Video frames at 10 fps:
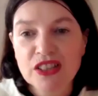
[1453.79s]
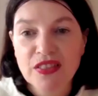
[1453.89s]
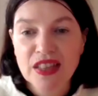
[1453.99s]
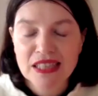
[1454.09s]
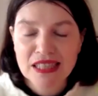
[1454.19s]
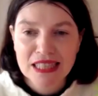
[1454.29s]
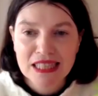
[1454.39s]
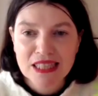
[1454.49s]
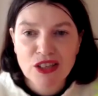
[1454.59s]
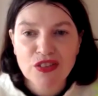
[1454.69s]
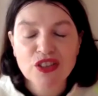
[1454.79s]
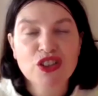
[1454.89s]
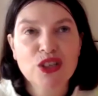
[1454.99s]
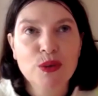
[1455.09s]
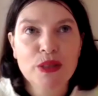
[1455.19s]
So this this is nothing
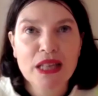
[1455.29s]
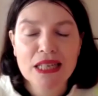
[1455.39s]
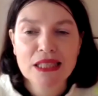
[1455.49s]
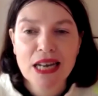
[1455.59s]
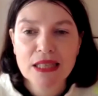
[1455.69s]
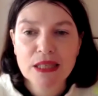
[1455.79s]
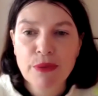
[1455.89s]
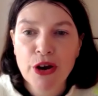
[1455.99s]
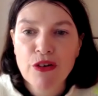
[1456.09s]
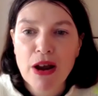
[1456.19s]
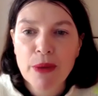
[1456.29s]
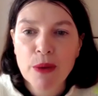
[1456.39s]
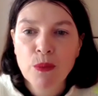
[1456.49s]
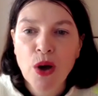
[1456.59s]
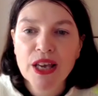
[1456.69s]
to do with the Hinterlands program.
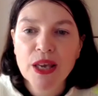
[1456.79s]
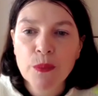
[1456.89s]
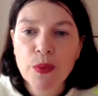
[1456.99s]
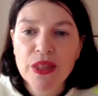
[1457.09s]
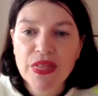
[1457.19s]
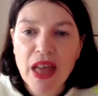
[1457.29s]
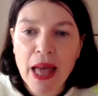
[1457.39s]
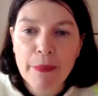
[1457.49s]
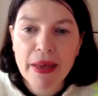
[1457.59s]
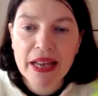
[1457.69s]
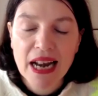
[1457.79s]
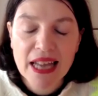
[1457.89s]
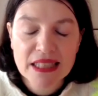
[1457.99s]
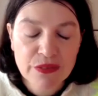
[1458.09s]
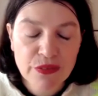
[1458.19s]
I'm working with um, a
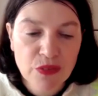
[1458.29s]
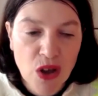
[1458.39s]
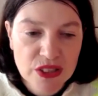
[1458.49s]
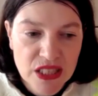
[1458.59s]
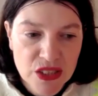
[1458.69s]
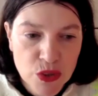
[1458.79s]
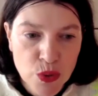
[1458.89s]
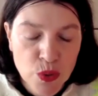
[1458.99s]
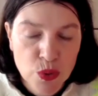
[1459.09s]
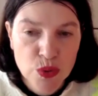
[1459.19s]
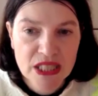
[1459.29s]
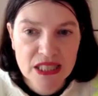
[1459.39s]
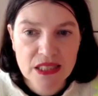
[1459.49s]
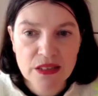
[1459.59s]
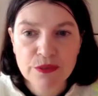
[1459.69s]
collective of artists called
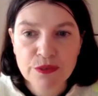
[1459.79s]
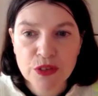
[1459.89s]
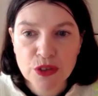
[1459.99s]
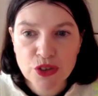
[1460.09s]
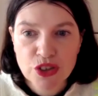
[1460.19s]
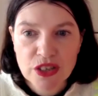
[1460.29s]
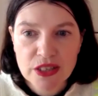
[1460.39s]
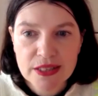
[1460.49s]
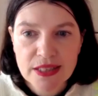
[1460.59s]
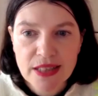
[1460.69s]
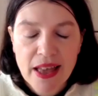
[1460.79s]
Dissonant Futures.